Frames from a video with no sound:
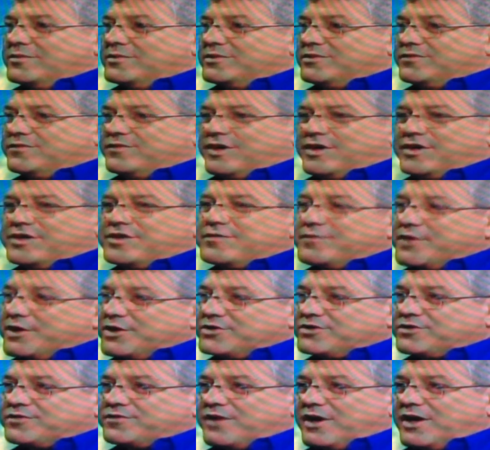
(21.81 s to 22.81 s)
It's a very
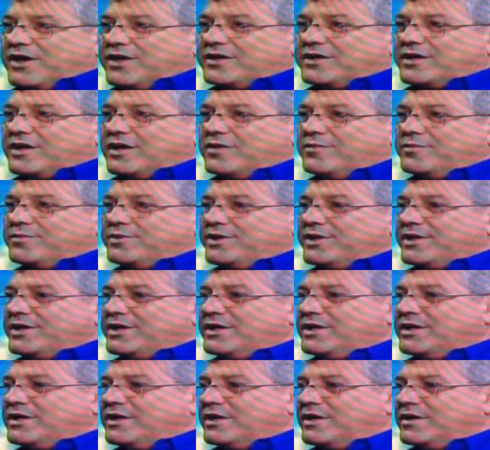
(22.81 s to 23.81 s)
diversified company.